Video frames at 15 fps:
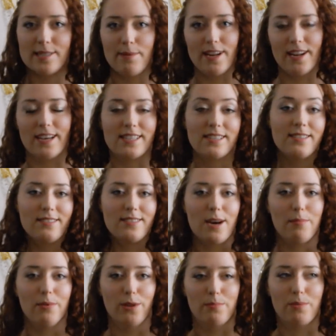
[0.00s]
spent like
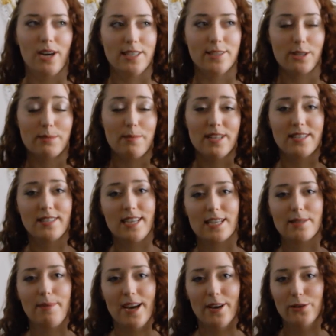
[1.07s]
double the price. I spent
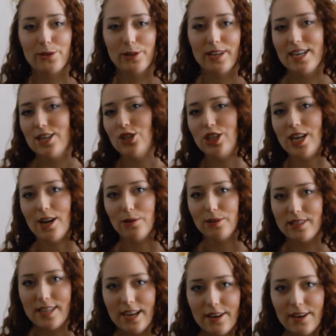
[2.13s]
£6 on like gel